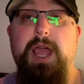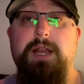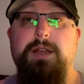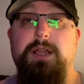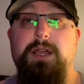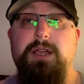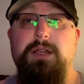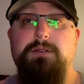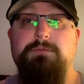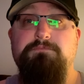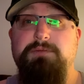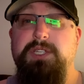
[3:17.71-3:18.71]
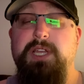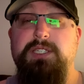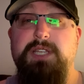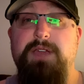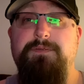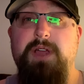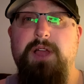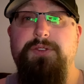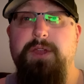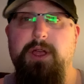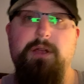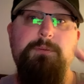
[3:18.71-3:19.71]
And stay safe
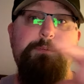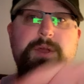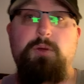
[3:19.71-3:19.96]
out there. Be